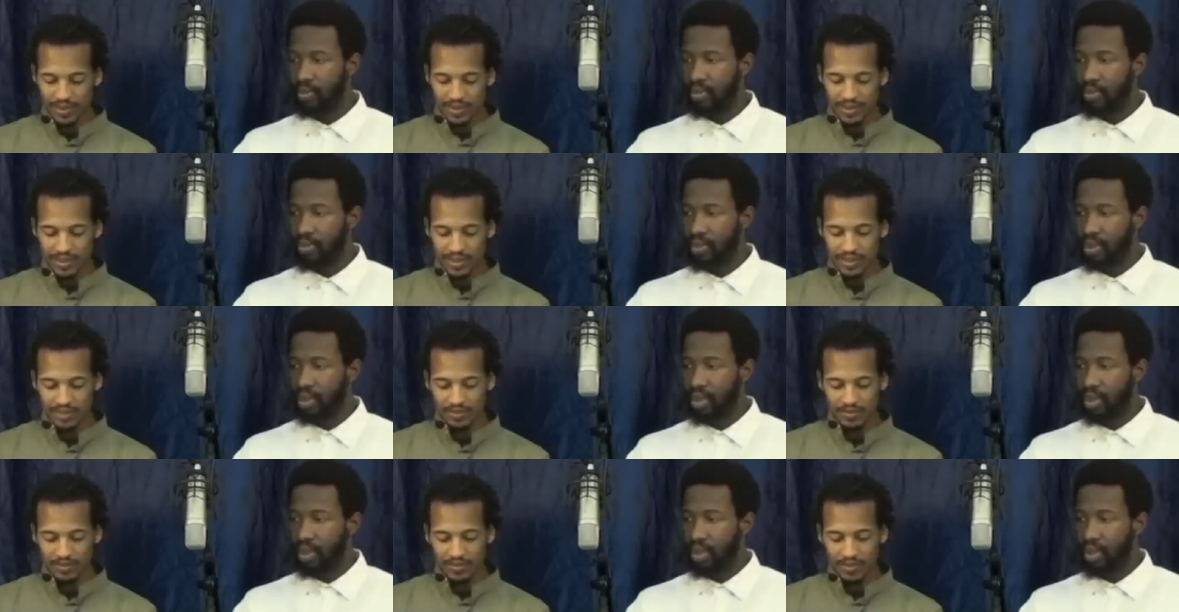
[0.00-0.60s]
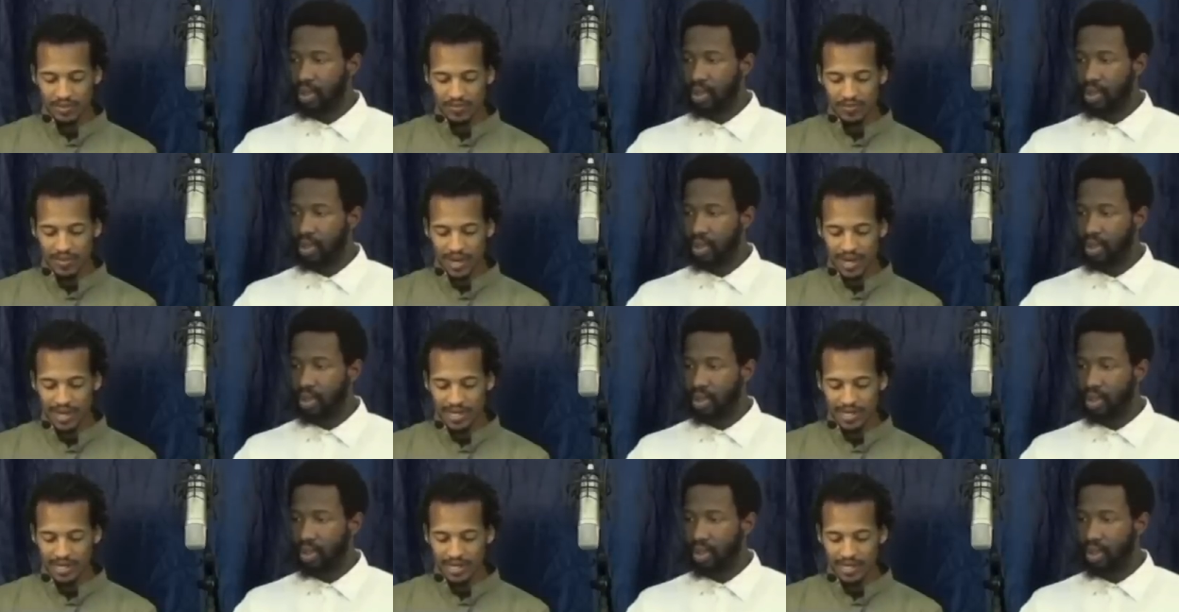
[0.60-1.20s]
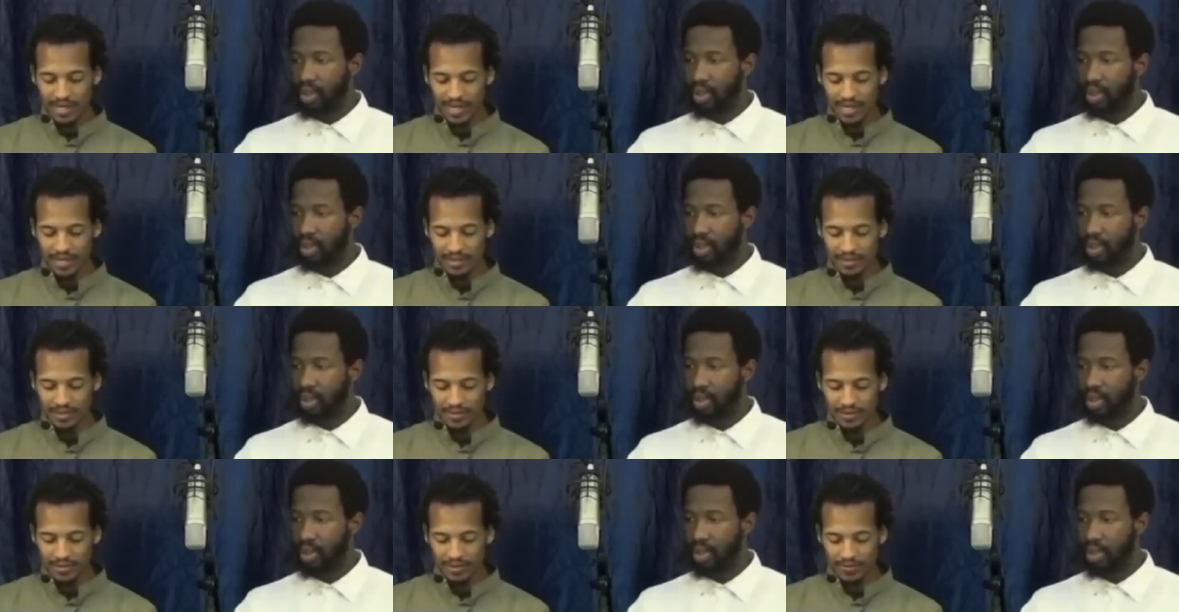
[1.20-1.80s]
Speaker 1: and didst grow mighty in thy
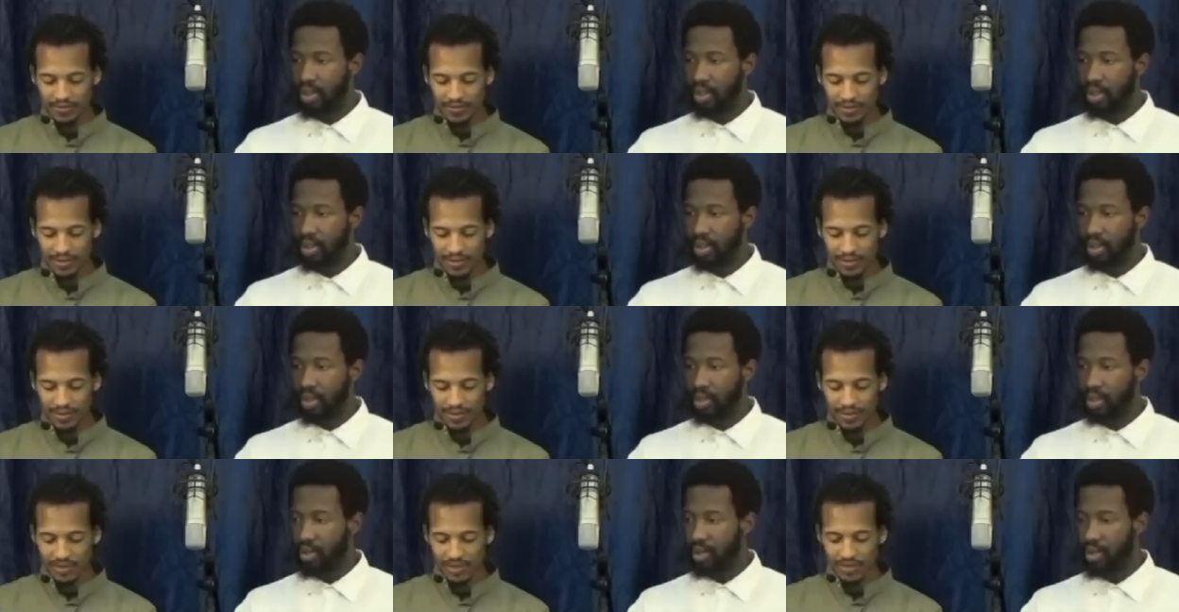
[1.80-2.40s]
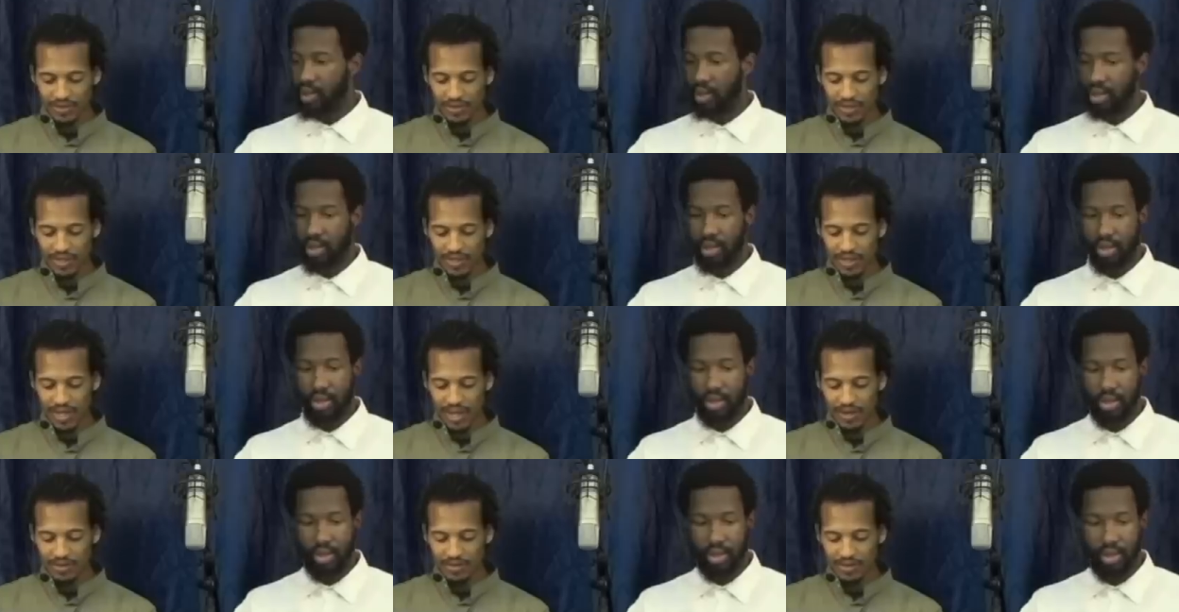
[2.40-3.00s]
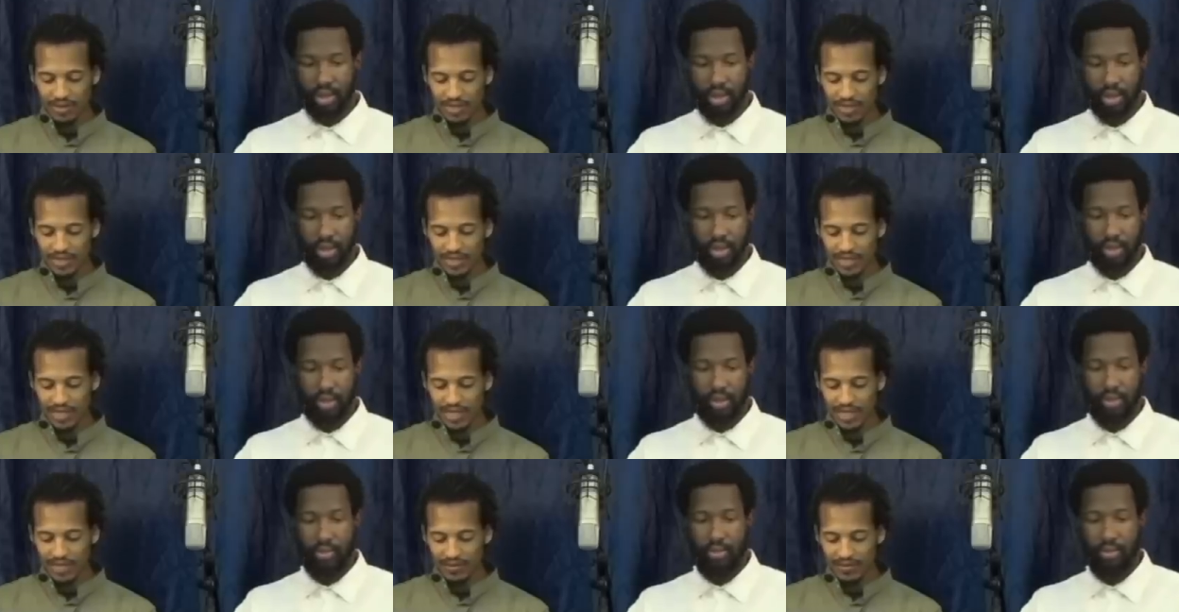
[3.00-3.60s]
strength, so that thou
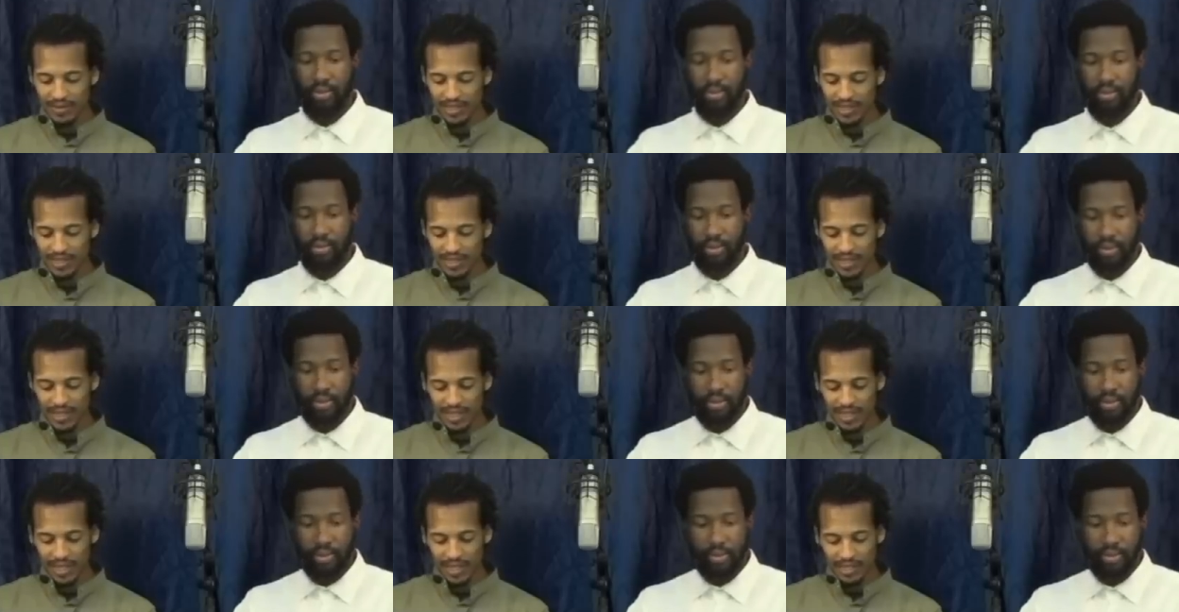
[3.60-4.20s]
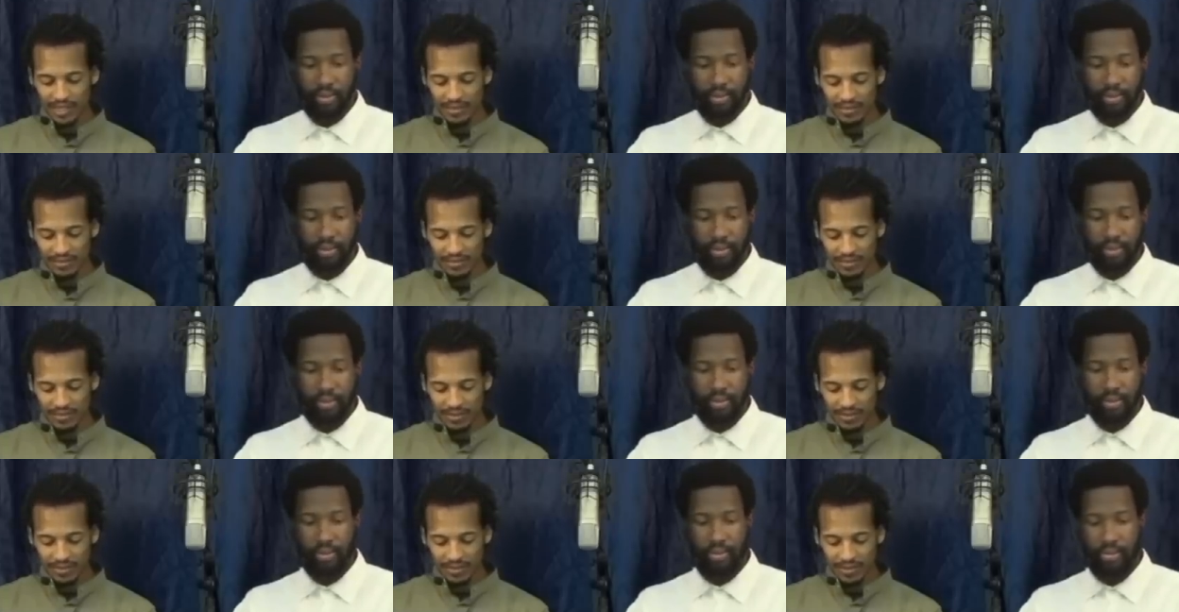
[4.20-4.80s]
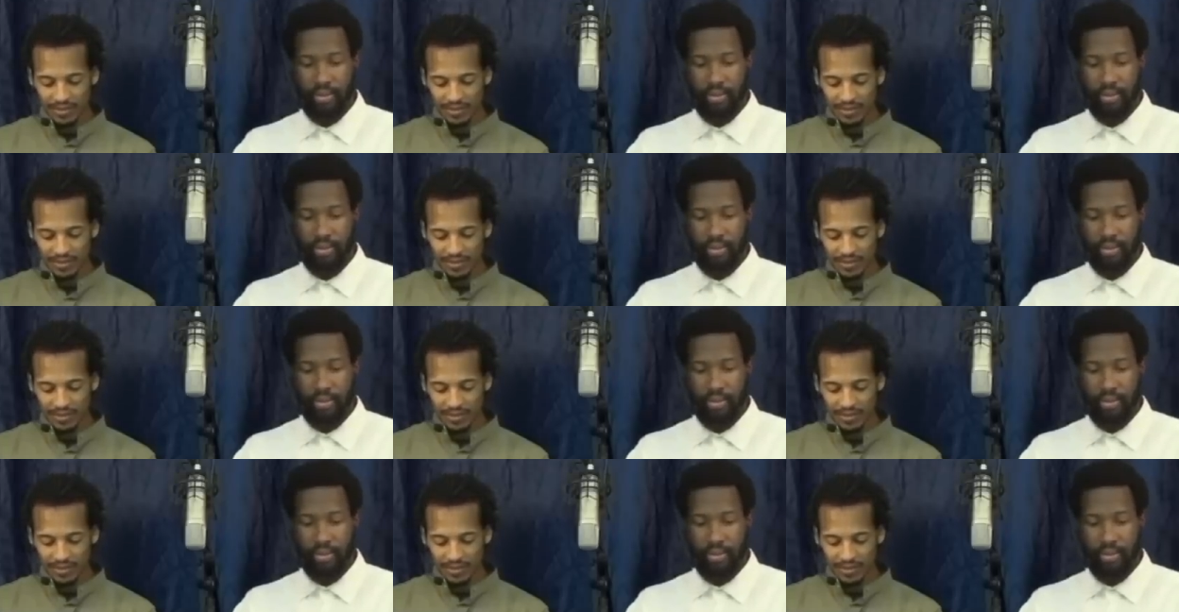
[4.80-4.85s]
couldst even see an angel,